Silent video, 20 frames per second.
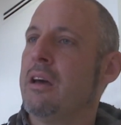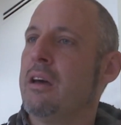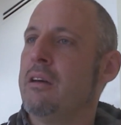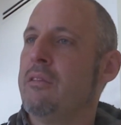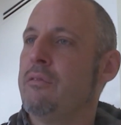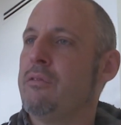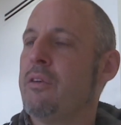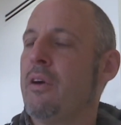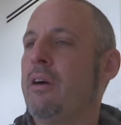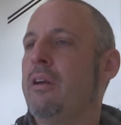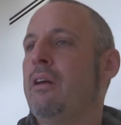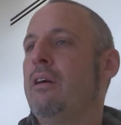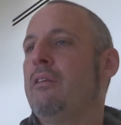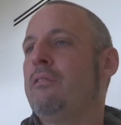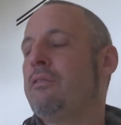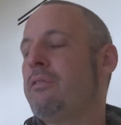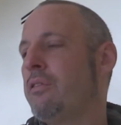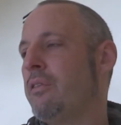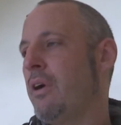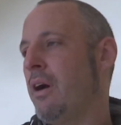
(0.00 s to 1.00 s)
in front
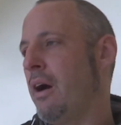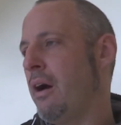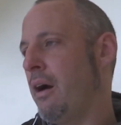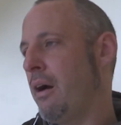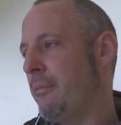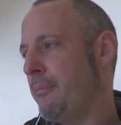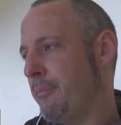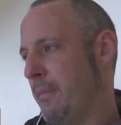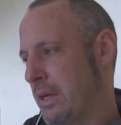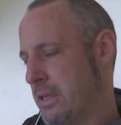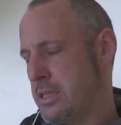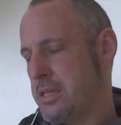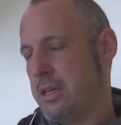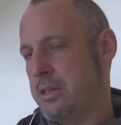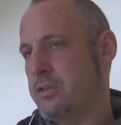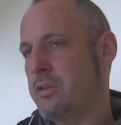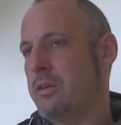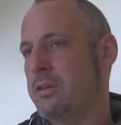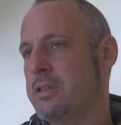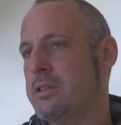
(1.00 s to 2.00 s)
of uh, my
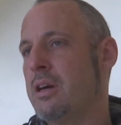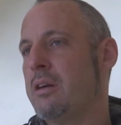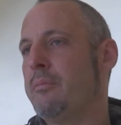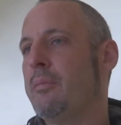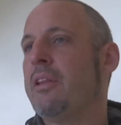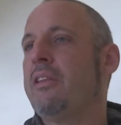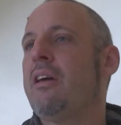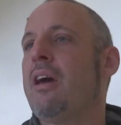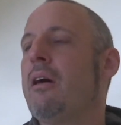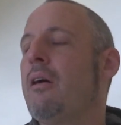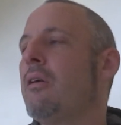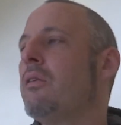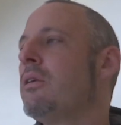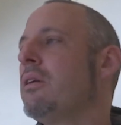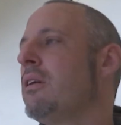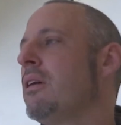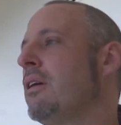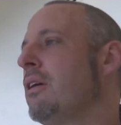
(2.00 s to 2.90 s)
six year old son, Mateo.